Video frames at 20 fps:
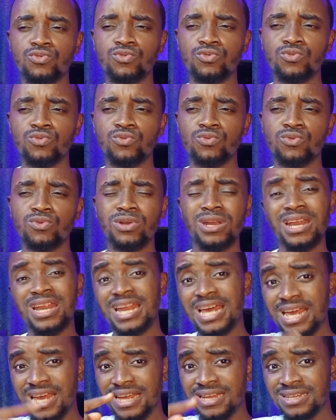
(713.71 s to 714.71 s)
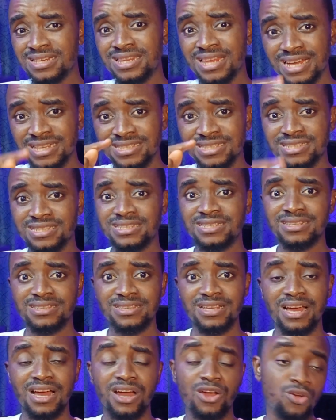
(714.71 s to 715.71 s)
to learn
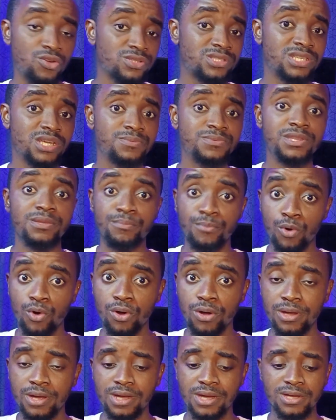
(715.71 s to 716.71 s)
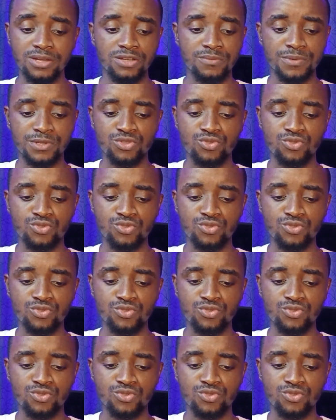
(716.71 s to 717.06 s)
that concept the more.